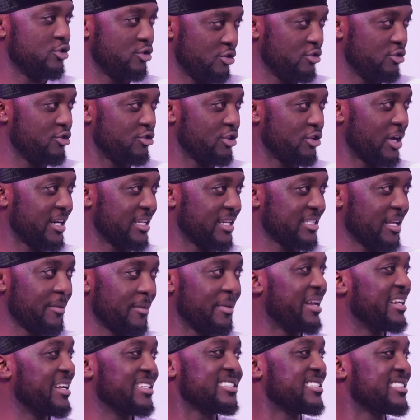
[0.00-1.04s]
You understand
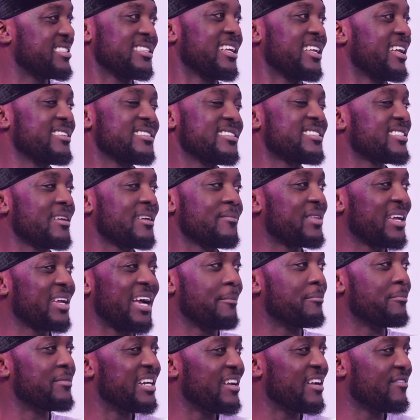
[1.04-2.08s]
me? And it's something
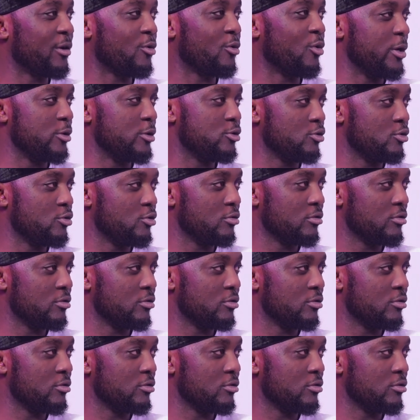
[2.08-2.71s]
I'm never going to do.